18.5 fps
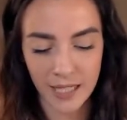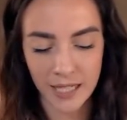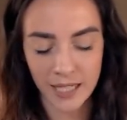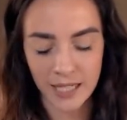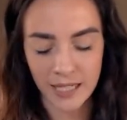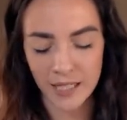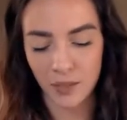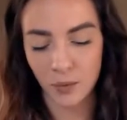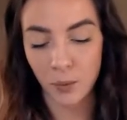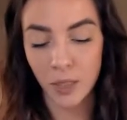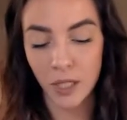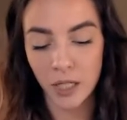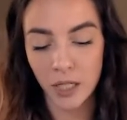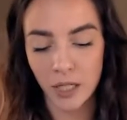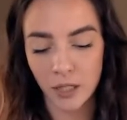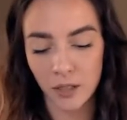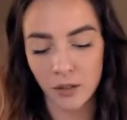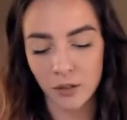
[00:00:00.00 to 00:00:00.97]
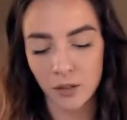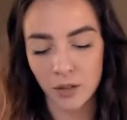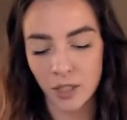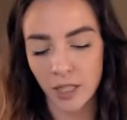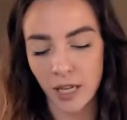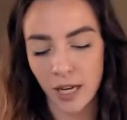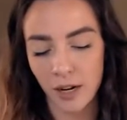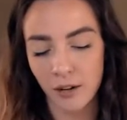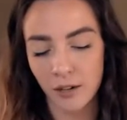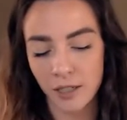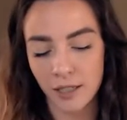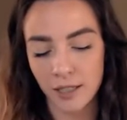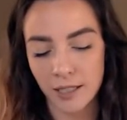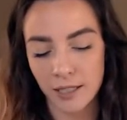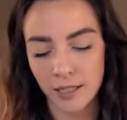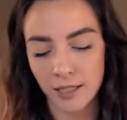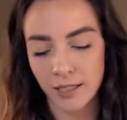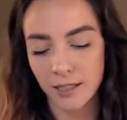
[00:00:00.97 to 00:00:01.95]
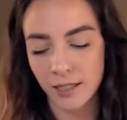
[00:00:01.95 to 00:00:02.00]
It's weird. Usually Aries
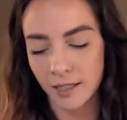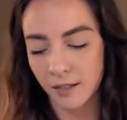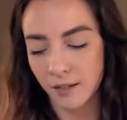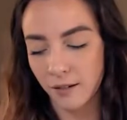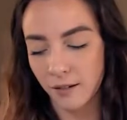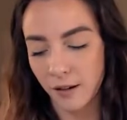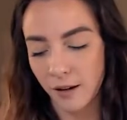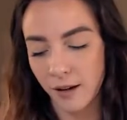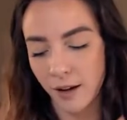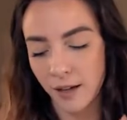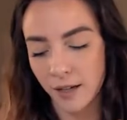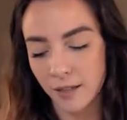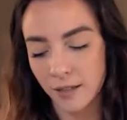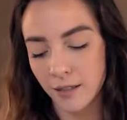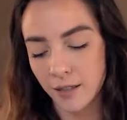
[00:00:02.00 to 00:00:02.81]
is not,